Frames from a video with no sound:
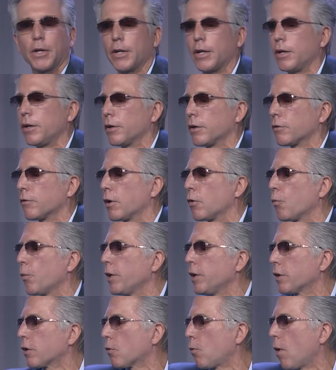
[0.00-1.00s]
here and
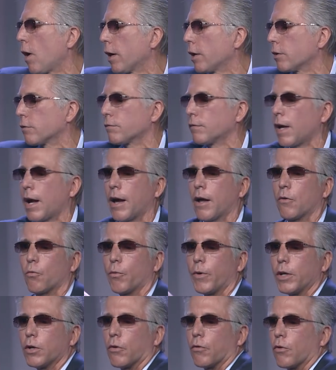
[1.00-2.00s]
we acquired that,
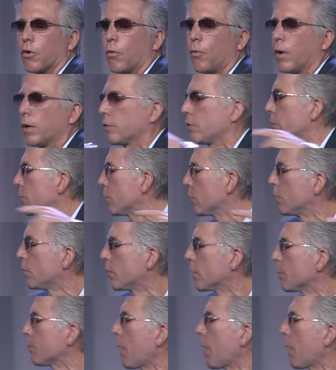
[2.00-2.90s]
we don't know what to do, and